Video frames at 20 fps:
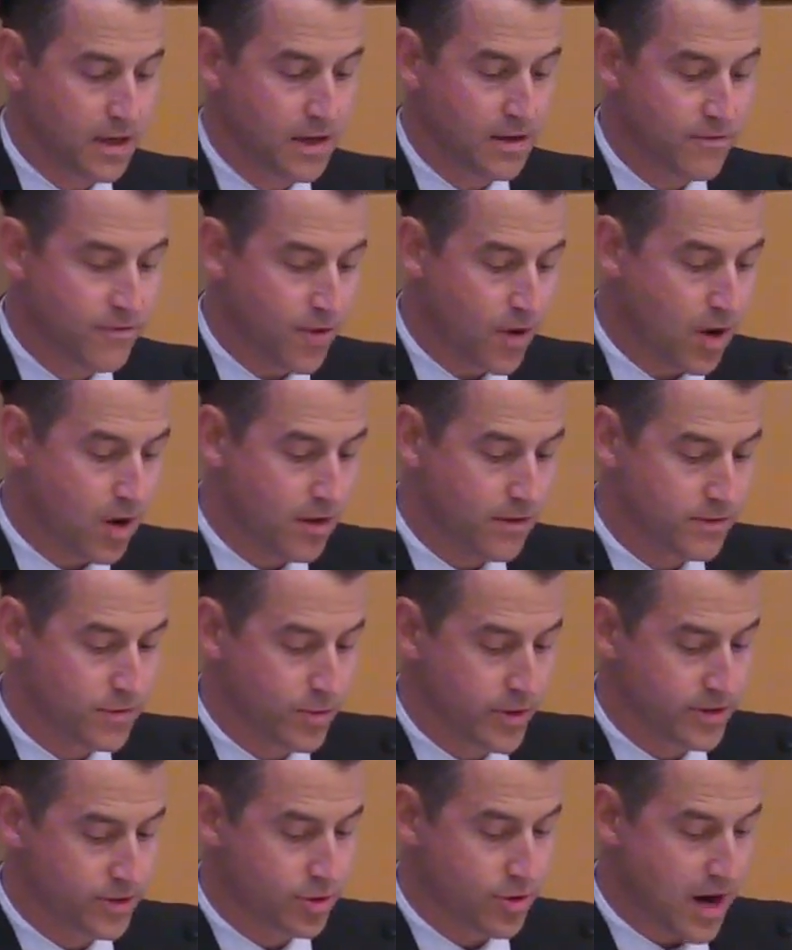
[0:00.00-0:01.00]
involved
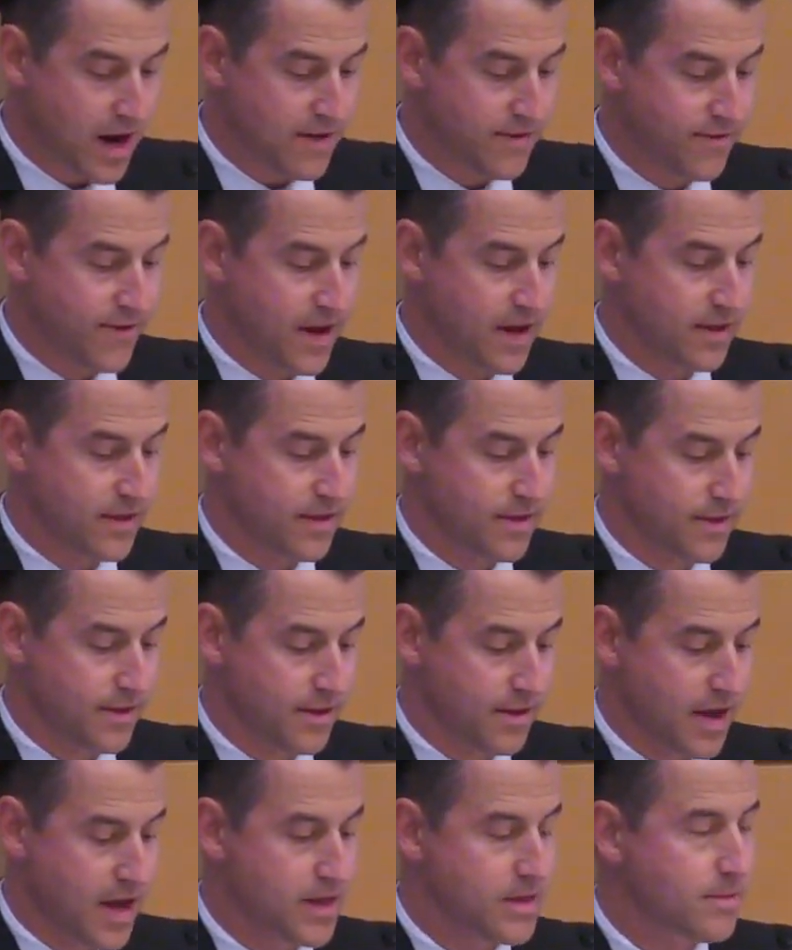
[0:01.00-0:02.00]
with Tri-Faith
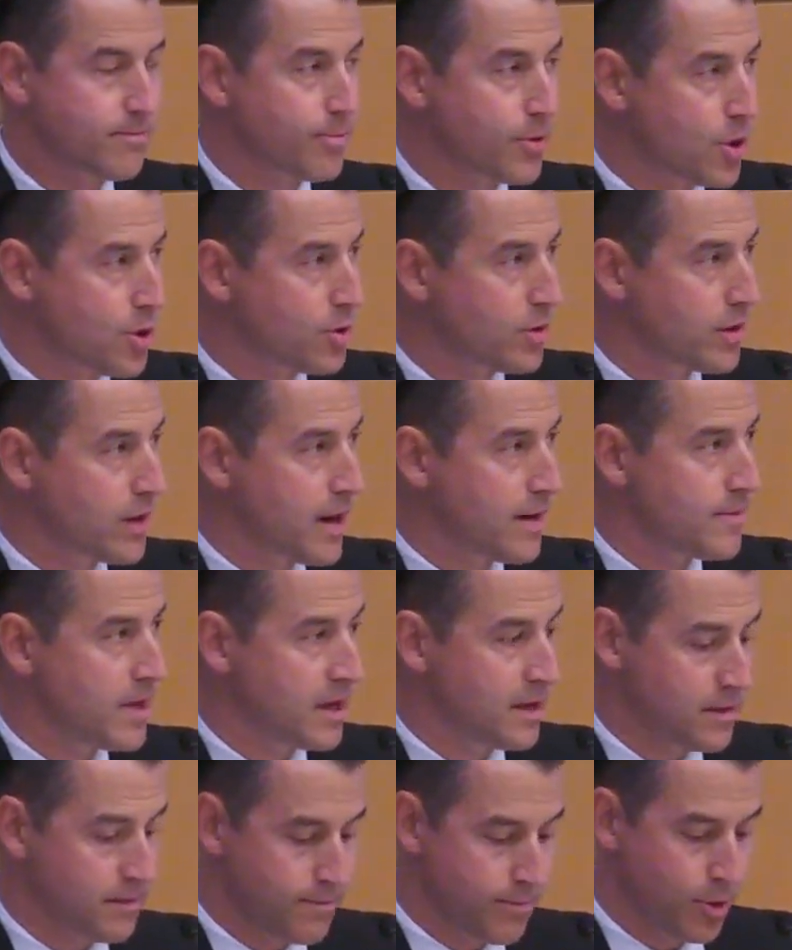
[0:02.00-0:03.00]
and the
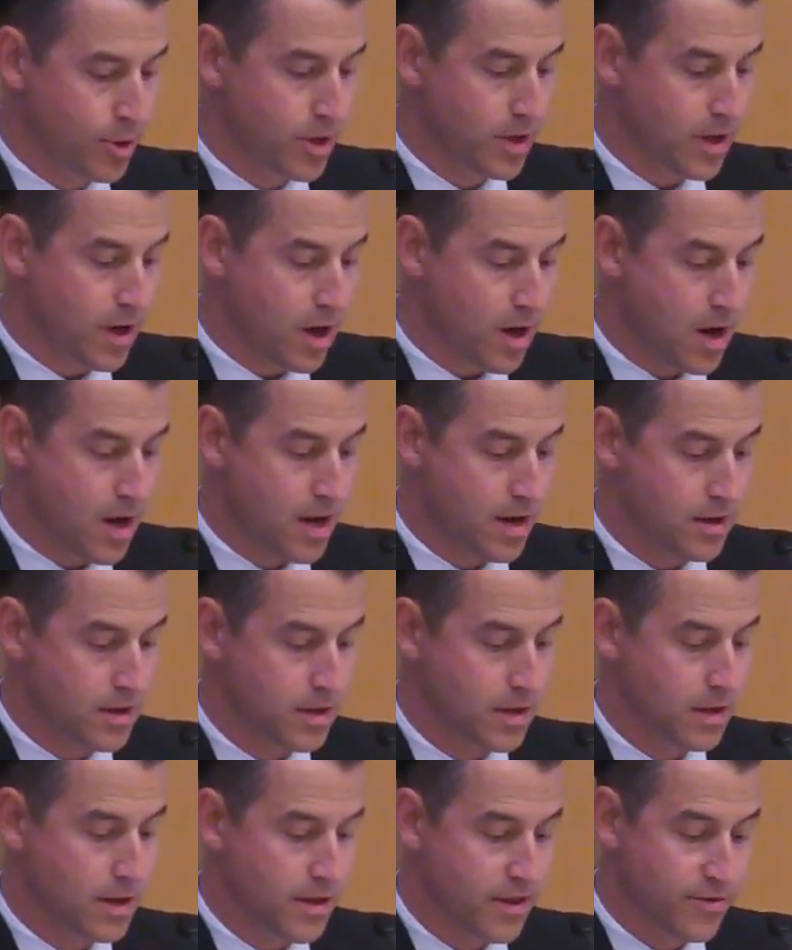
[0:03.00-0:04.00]
programming put on
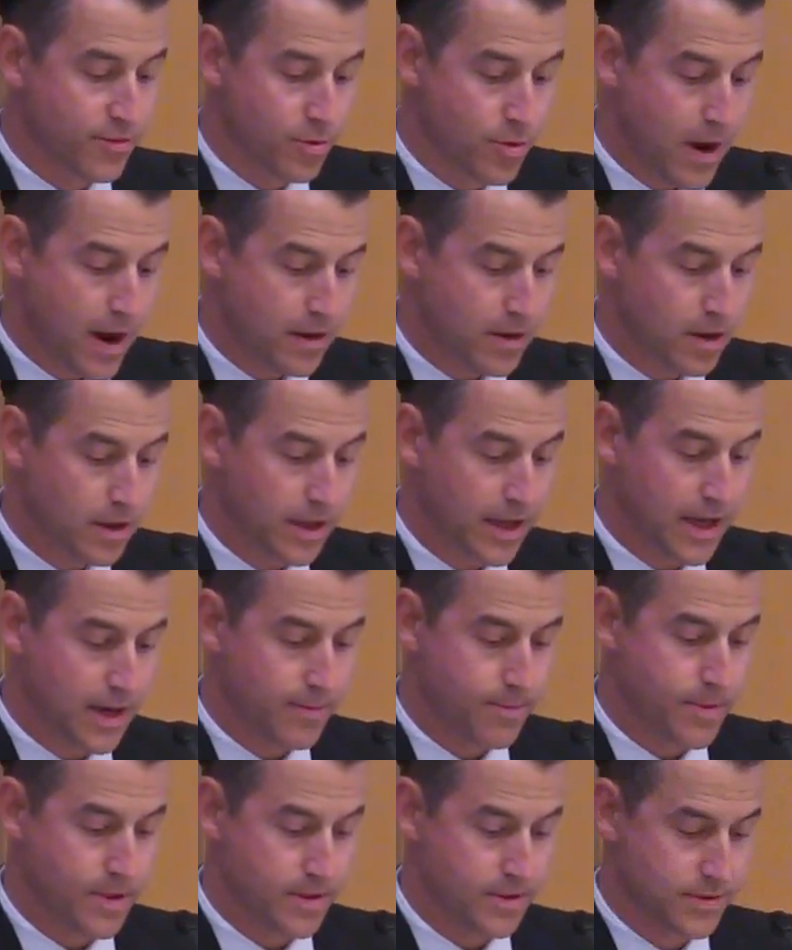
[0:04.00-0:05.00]
throughout our
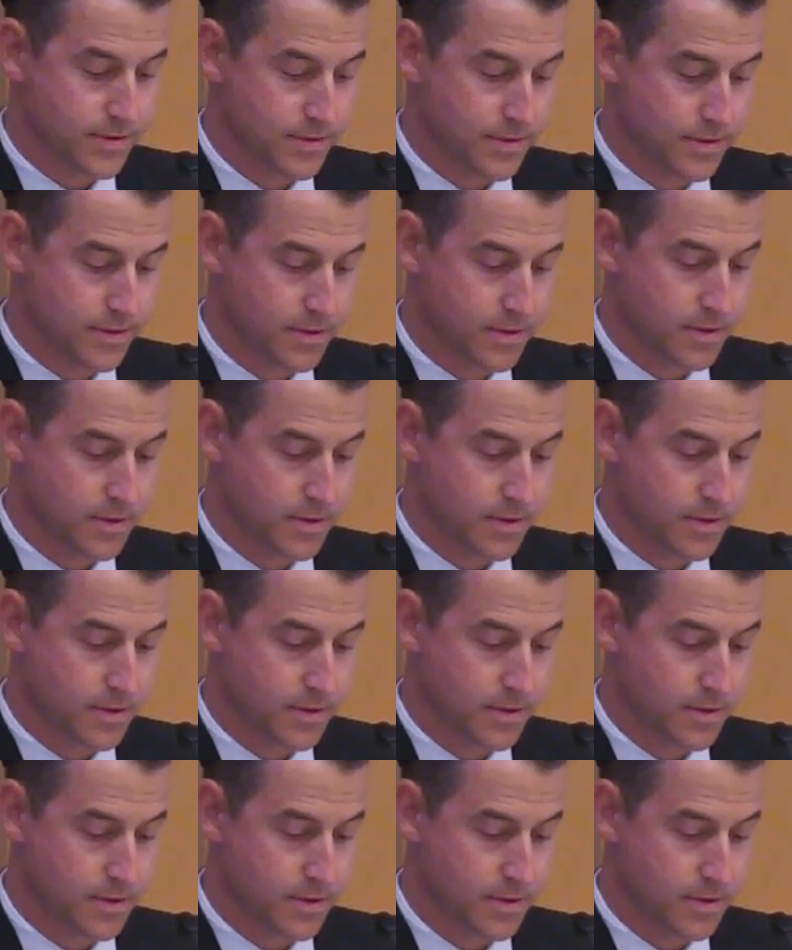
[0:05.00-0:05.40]
campus.